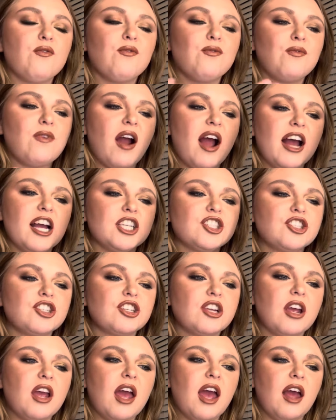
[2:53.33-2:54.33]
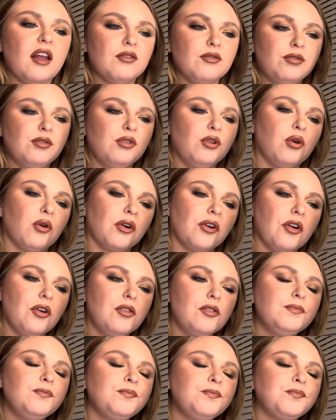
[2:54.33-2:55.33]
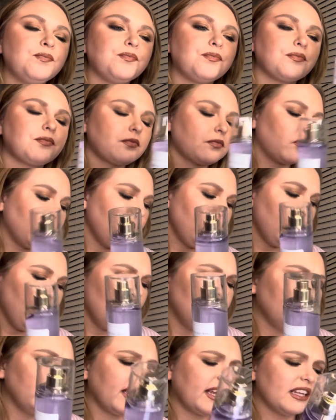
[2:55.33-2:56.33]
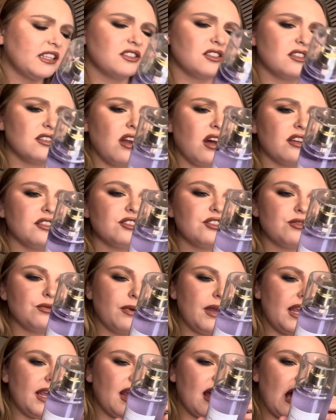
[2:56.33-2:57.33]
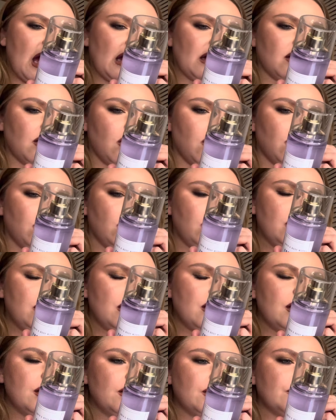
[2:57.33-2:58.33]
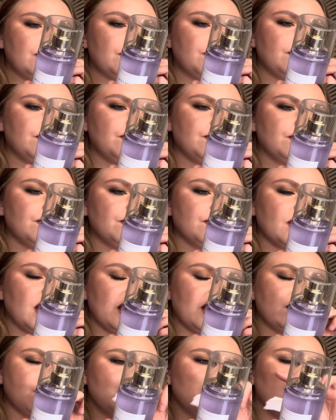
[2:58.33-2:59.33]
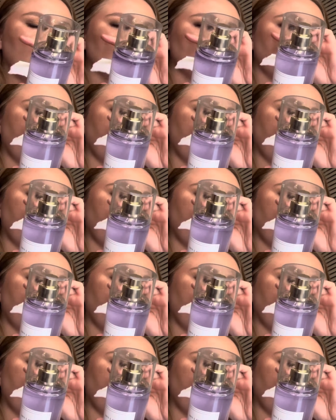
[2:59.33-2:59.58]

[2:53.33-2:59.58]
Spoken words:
fresh and floral. Like, it's not sweet at all. It smells